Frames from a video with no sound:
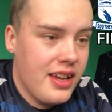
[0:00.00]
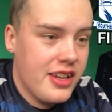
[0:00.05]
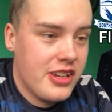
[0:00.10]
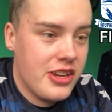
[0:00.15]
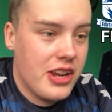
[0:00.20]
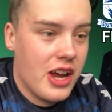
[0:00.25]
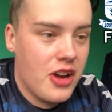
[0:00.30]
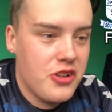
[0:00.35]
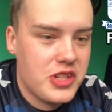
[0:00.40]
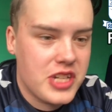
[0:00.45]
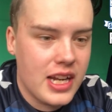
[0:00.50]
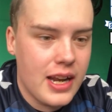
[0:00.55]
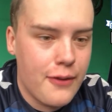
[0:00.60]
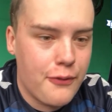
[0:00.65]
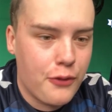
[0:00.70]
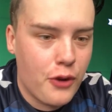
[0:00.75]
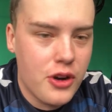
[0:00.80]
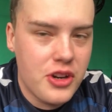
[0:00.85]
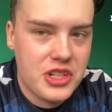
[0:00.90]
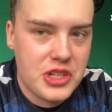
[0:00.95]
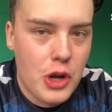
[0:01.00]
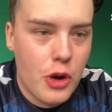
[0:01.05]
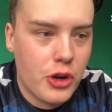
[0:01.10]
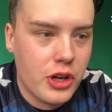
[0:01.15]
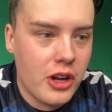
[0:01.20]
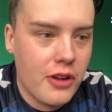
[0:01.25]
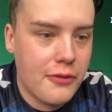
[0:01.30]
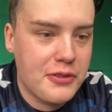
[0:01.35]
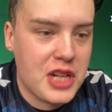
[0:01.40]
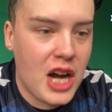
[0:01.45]
You know, delivery's not
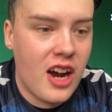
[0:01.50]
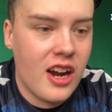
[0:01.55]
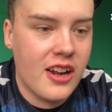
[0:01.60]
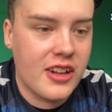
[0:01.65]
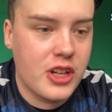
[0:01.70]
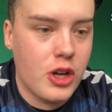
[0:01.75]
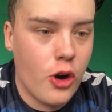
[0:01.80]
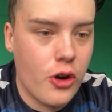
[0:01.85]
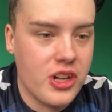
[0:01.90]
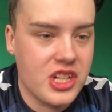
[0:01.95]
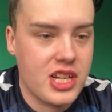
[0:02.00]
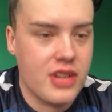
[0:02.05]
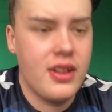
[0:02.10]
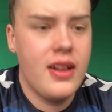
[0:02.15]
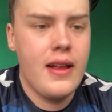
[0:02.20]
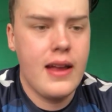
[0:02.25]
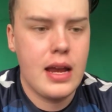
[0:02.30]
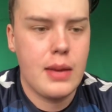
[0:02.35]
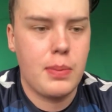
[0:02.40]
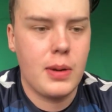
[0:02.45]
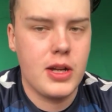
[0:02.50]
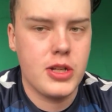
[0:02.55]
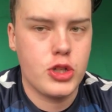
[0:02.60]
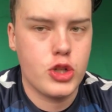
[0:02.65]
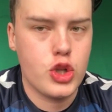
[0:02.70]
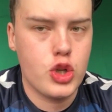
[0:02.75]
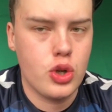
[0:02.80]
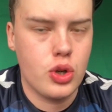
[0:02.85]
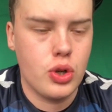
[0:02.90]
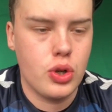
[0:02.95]
good enough. Tyler Cordner, so he plays it
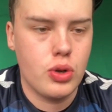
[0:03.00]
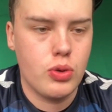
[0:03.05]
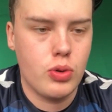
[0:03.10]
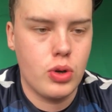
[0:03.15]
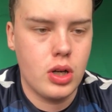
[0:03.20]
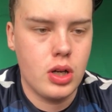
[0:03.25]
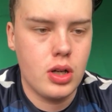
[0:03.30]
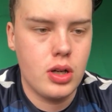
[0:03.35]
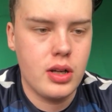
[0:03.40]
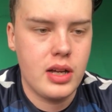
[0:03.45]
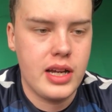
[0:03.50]
short. What?